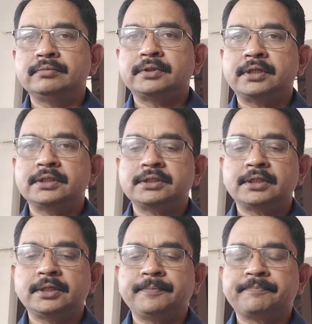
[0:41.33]
There is
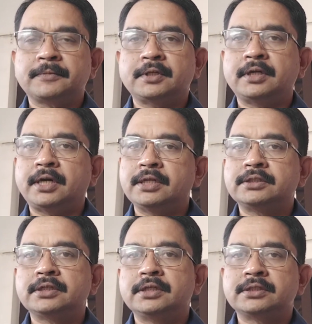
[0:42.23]
the hand
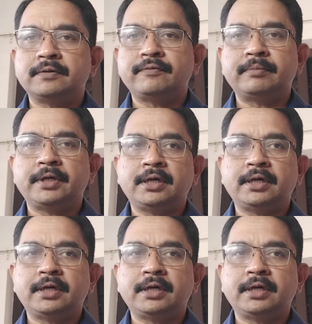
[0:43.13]
gel itself will be